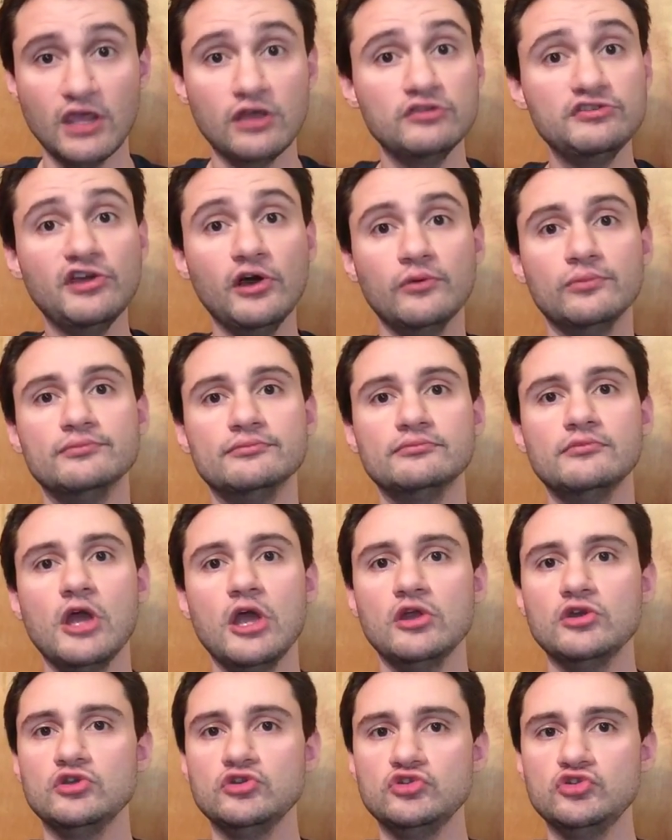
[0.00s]
So,
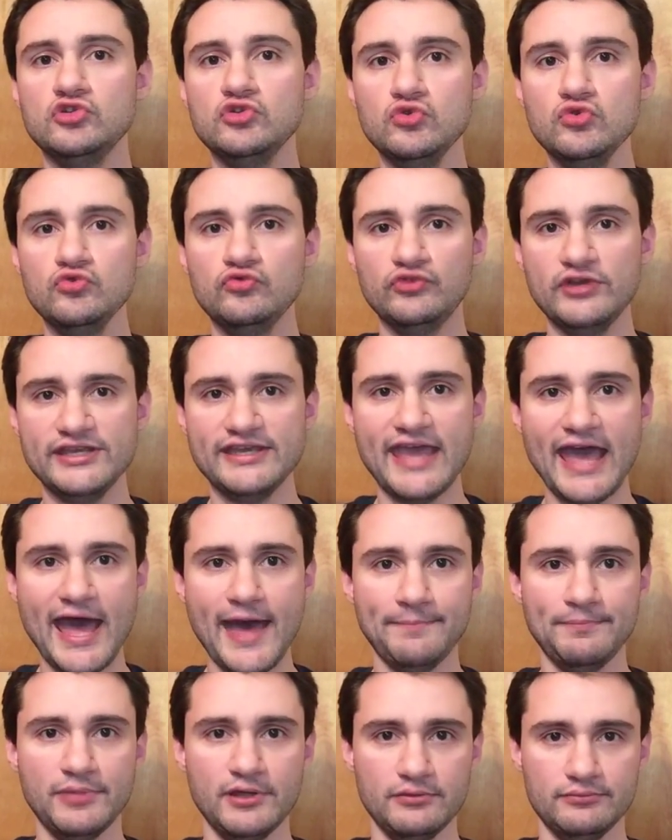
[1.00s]
to
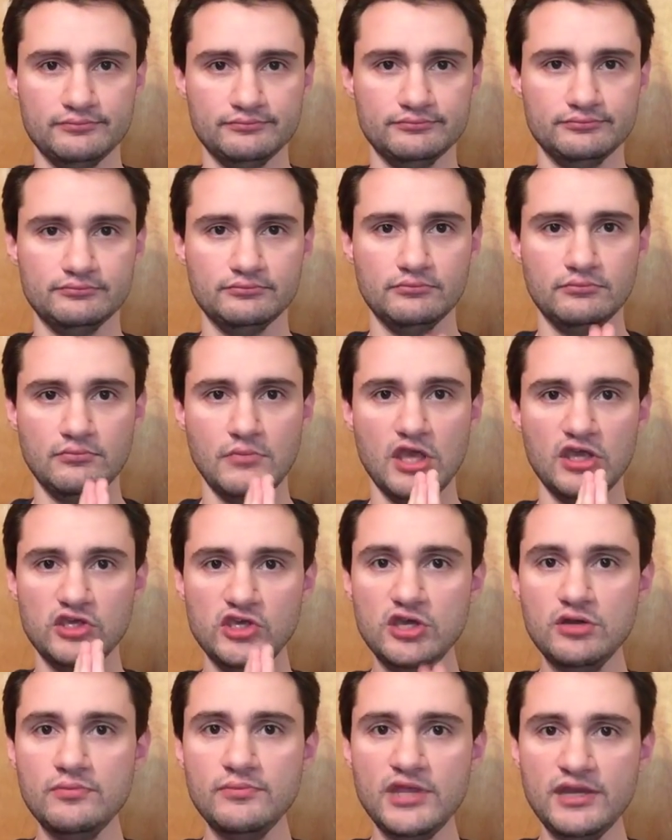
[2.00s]
recap,
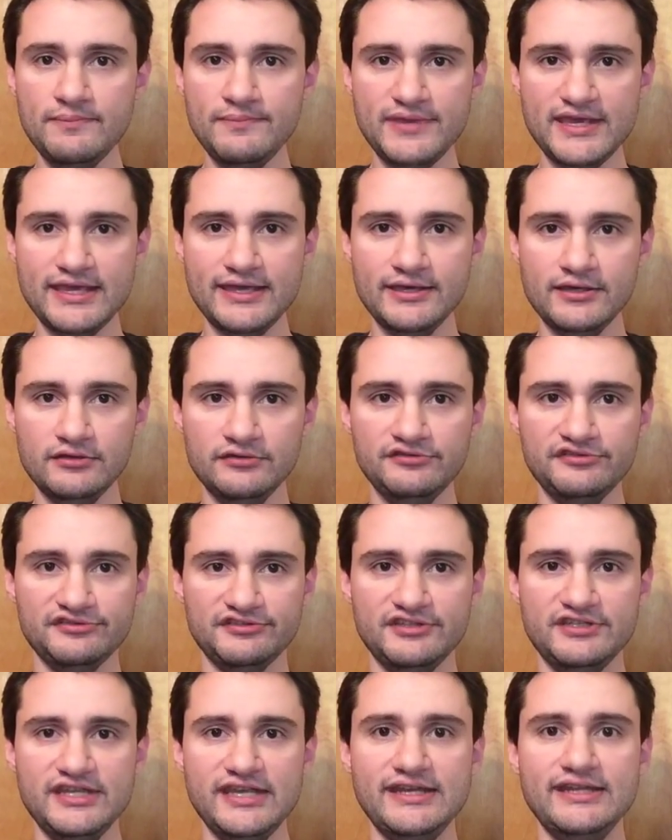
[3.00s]
human beings
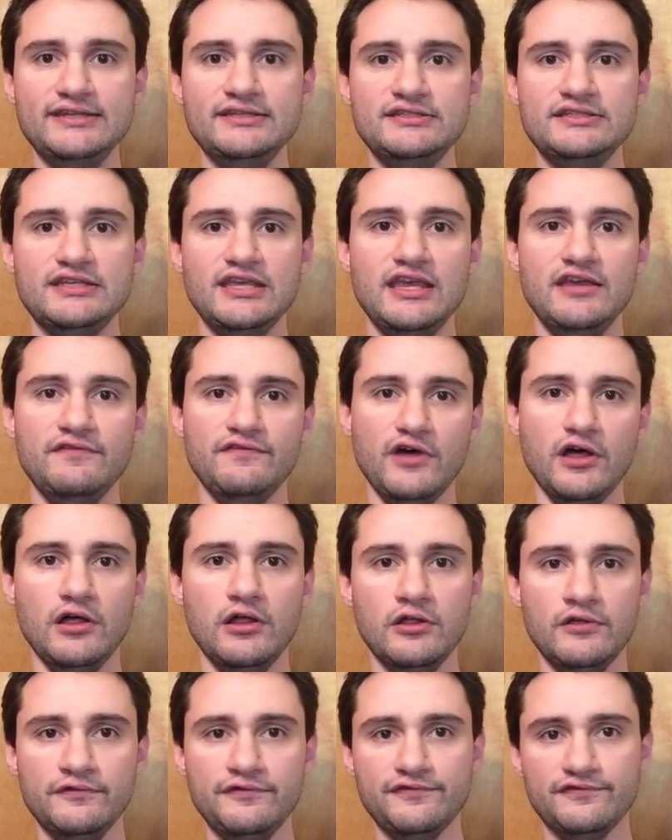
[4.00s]
didn't
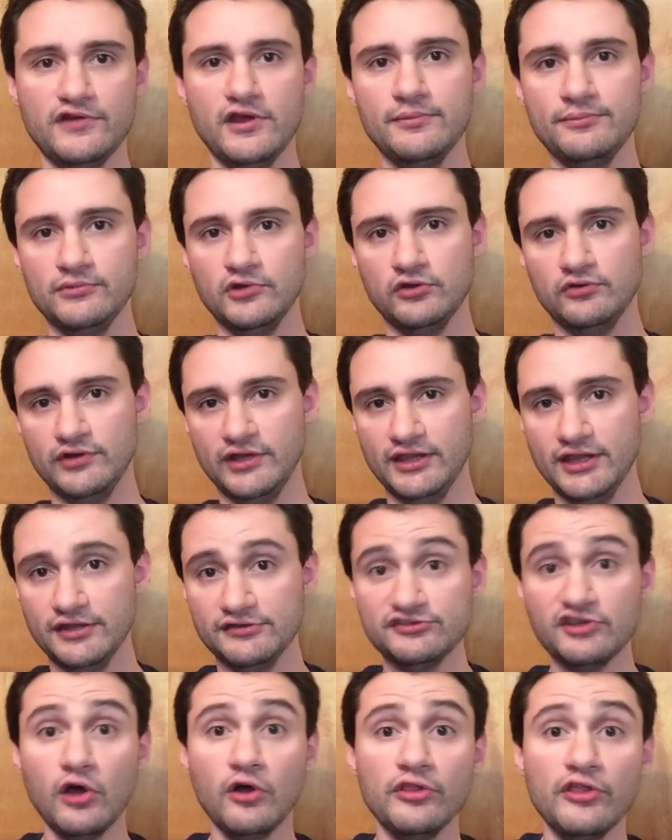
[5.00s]
evolve from
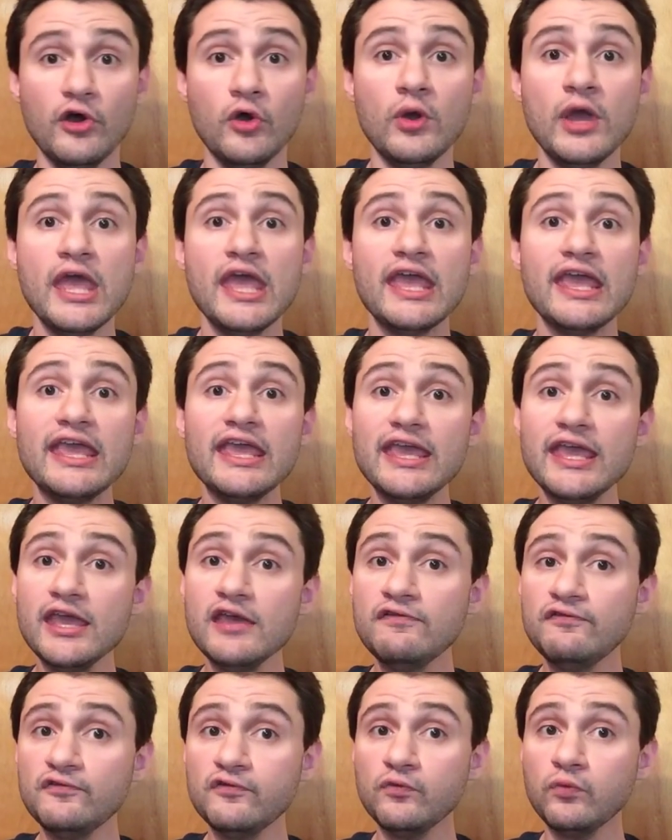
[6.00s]
gorillas, although
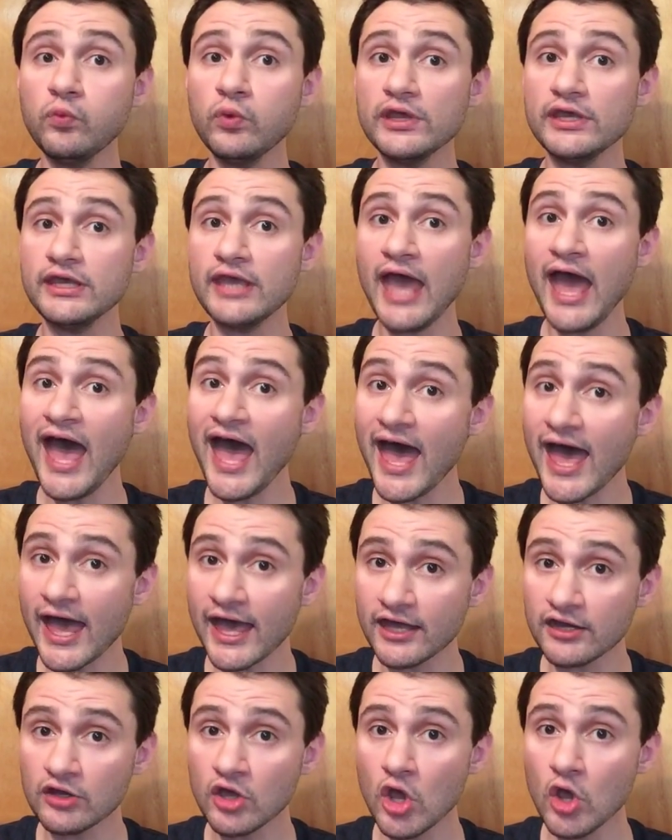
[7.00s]
if we
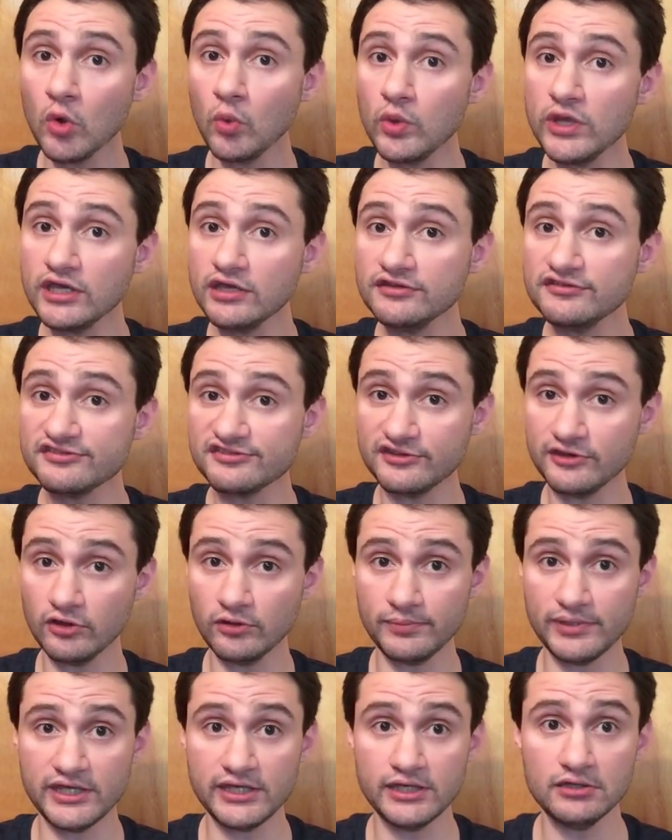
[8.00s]
had, we could
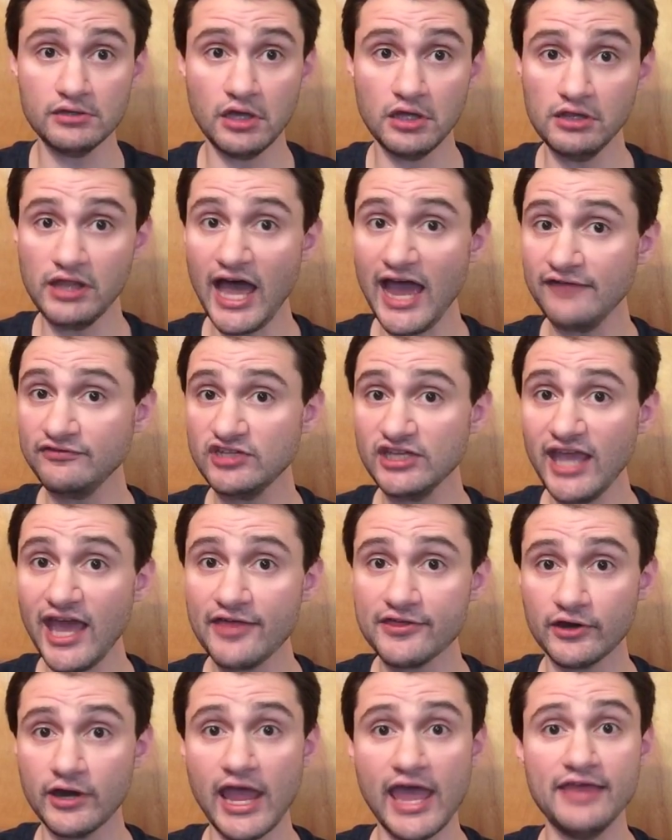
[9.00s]
still be alive
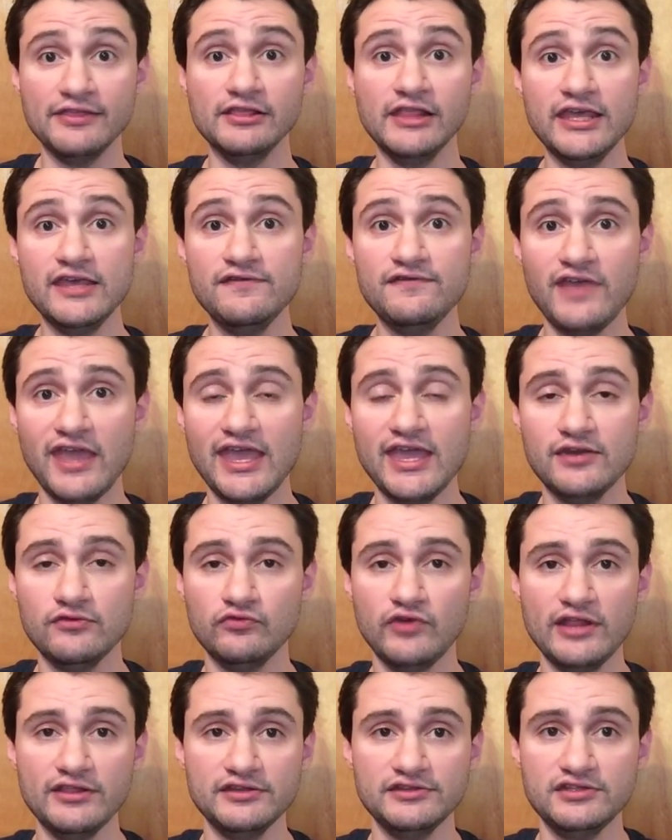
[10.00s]
together and live in
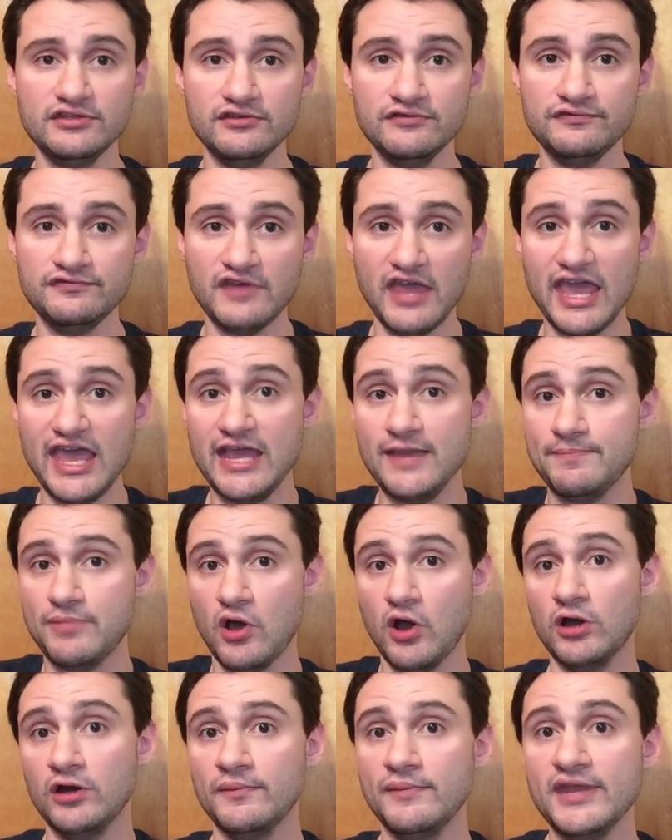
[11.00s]
relative ape
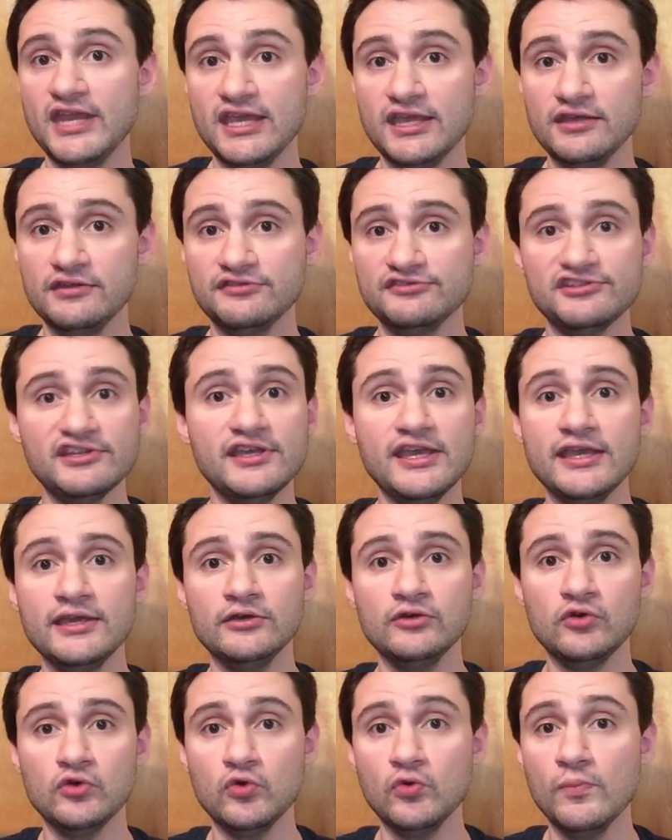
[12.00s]
harmony,
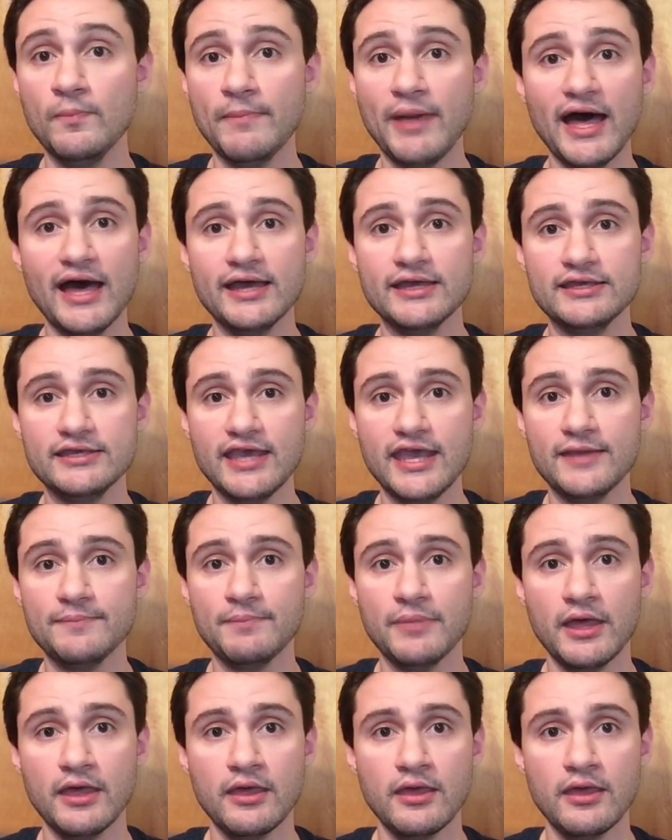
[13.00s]
singing Kumbaya.